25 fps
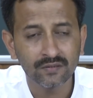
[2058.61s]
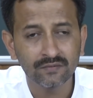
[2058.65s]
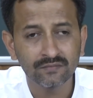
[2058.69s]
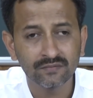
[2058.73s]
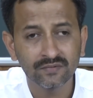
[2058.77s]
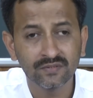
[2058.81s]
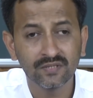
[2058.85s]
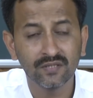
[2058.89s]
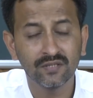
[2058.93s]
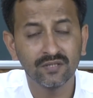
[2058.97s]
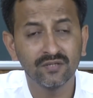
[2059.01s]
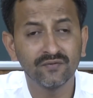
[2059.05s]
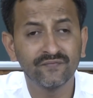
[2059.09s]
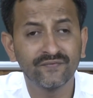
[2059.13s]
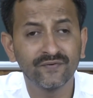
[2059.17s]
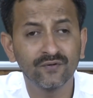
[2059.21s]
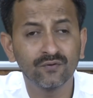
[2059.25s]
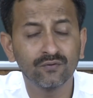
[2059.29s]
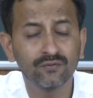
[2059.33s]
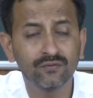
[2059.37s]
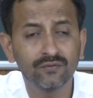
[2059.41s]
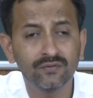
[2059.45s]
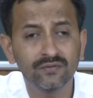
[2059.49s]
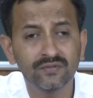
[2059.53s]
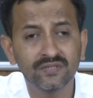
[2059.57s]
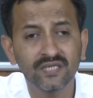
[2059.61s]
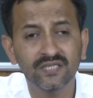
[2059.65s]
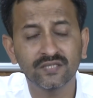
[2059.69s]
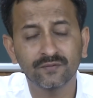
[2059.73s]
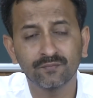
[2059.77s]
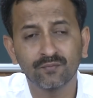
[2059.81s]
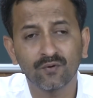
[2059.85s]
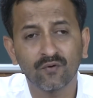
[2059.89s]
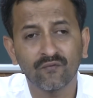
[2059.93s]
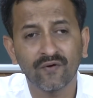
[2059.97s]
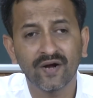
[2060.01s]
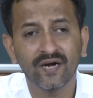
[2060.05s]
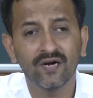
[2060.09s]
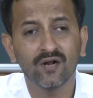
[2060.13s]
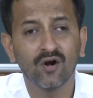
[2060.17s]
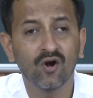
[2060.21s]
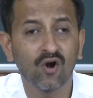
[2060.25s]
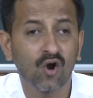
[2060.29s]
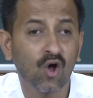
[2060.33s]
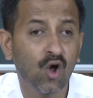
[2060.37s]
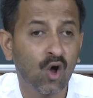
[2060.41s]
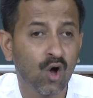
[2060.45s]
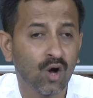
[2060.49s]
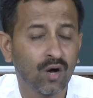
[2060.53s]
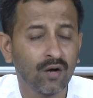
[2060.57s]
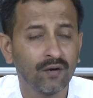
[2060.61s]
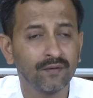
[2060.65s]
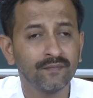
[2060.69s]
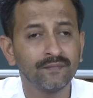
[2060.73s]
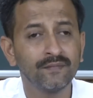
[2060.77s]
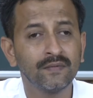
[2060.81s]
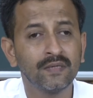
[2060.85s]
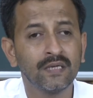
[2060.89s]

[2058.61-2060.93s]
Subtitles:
See, if you just provide a law